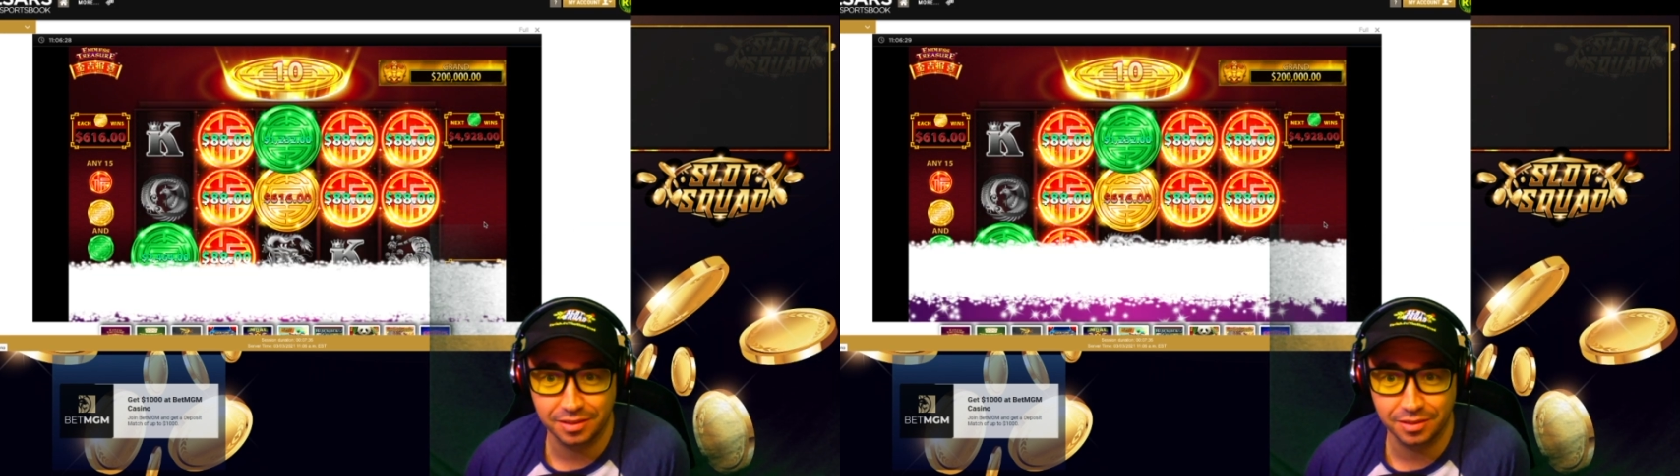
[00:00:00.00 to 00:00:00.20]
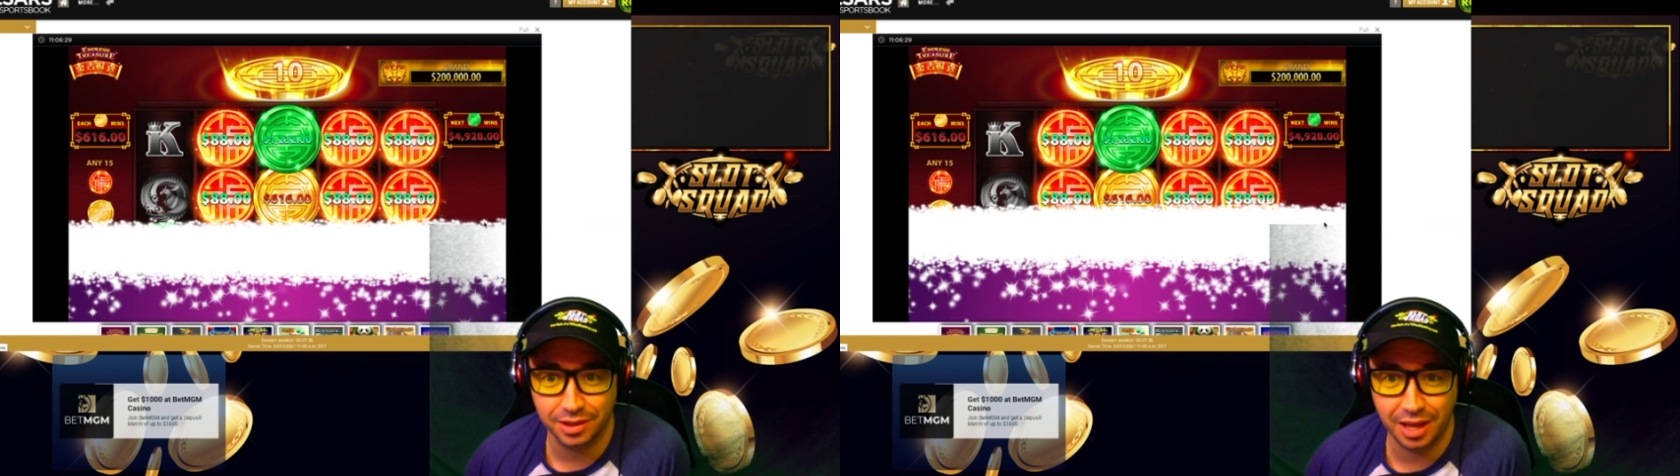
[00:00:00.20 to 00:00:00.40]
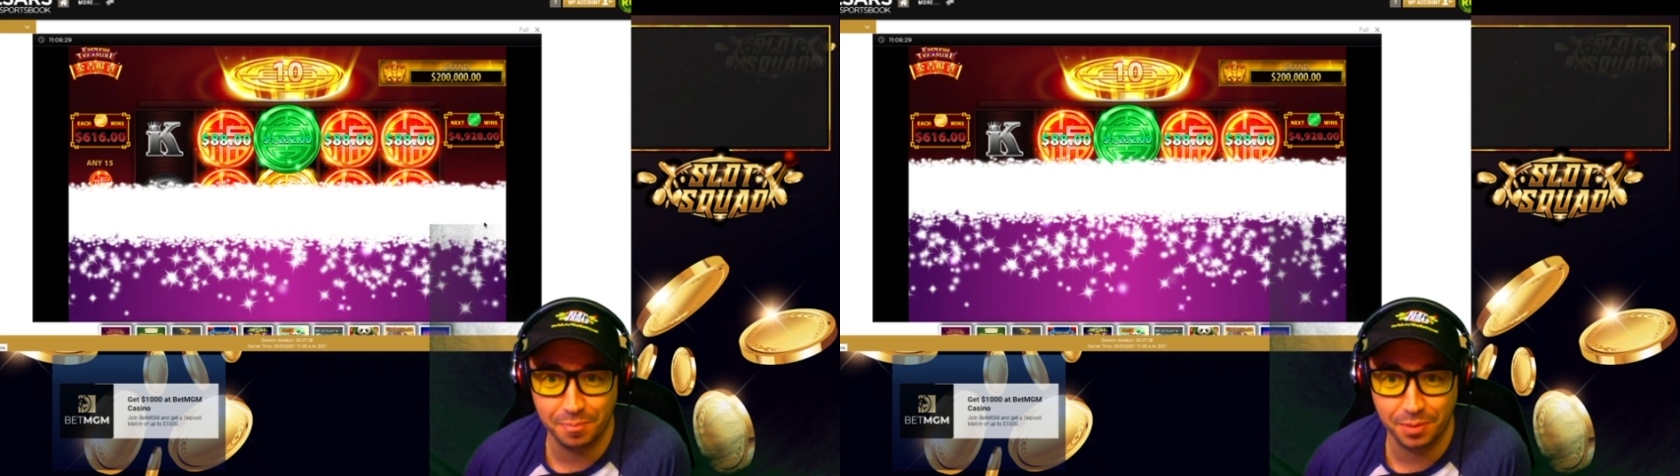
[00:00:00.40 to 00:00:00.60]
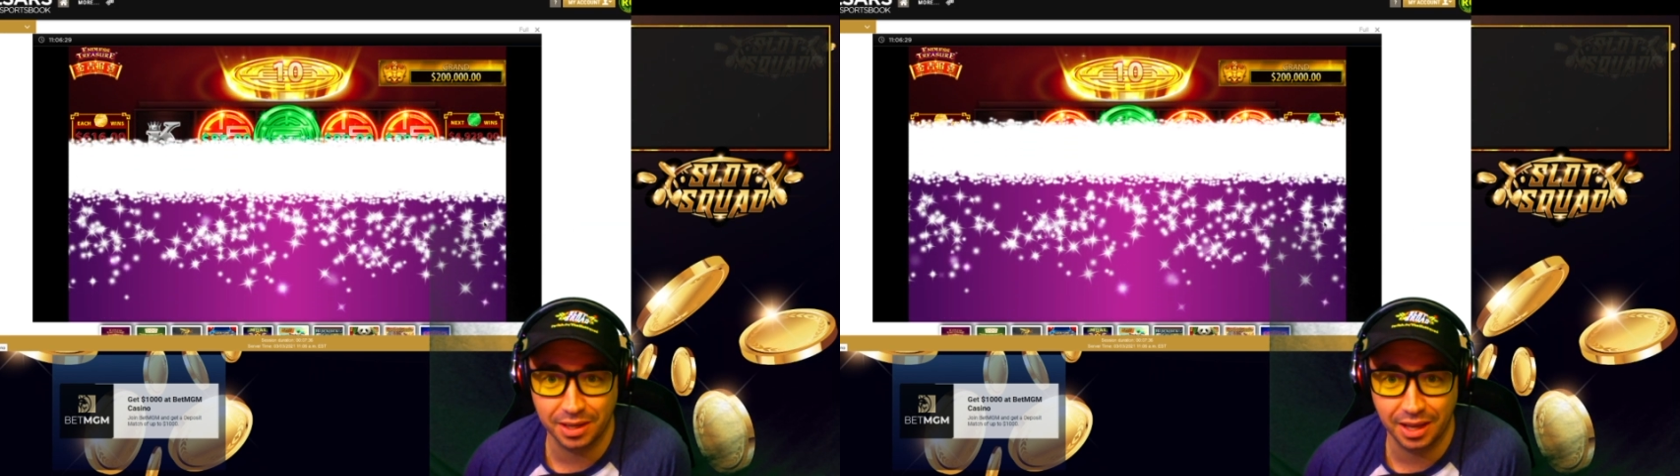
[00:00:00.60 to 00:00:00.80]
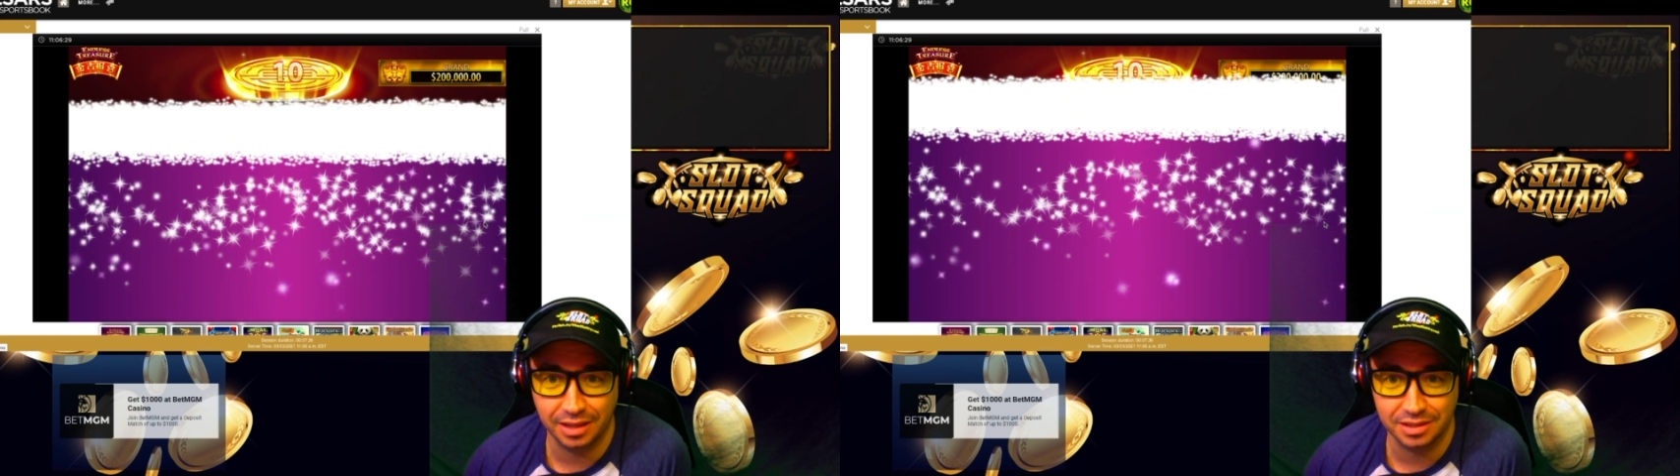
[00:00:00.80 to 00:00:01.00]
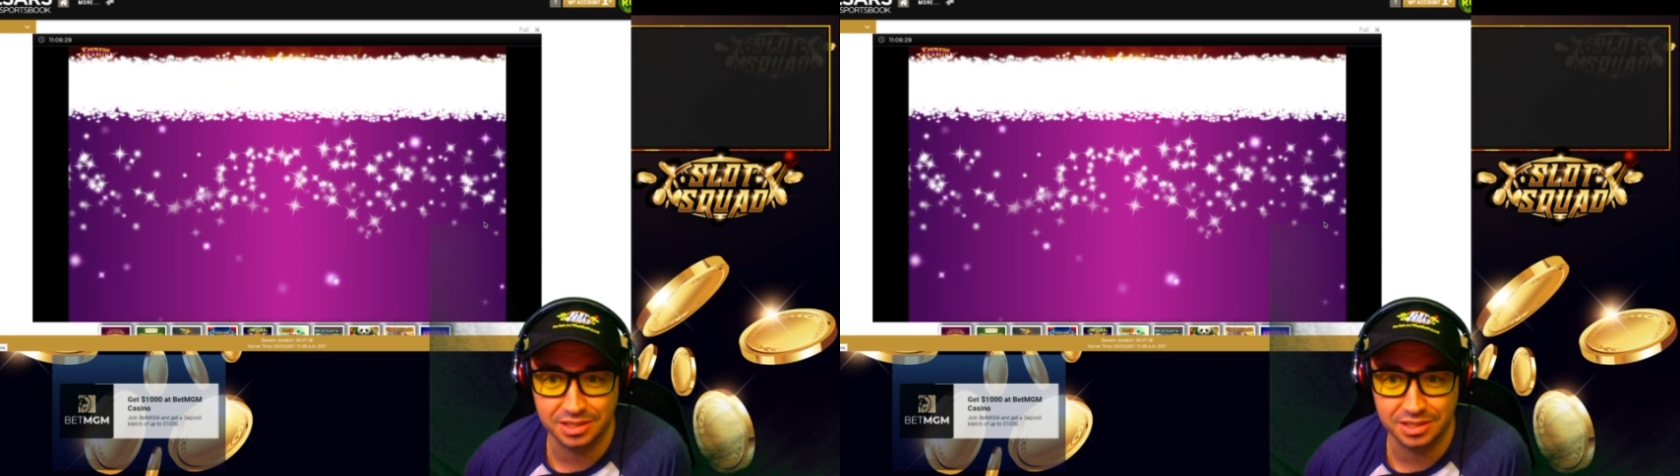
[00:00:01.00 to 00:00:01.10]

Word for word: Look at that big hit.